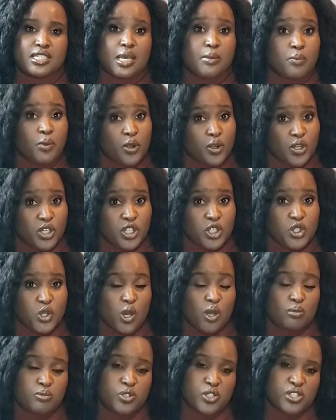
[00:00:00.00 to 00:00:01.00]
temporary
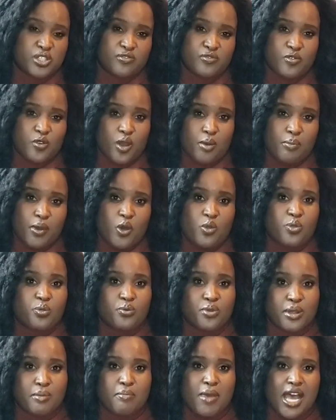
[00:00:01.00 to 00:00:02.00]
job just for about
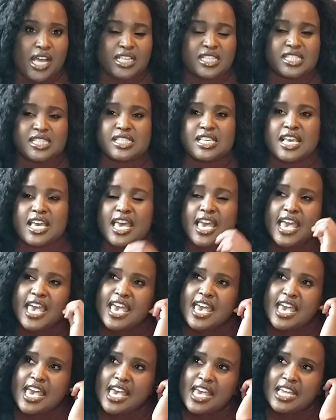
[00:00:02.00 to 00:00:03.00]
3 months,
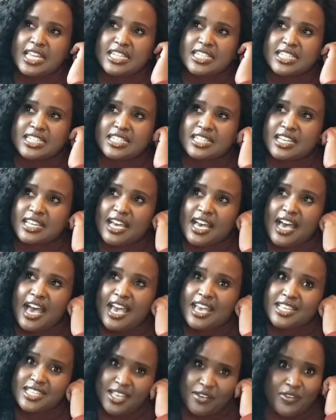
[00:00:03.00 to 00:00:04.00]
and
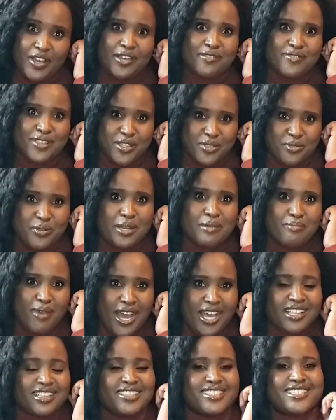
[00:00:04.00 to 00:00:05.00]
I survived the 3
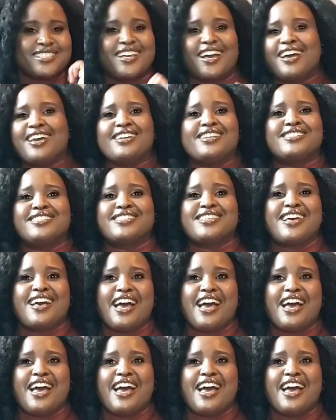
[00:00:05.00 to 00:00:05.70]
months, guys.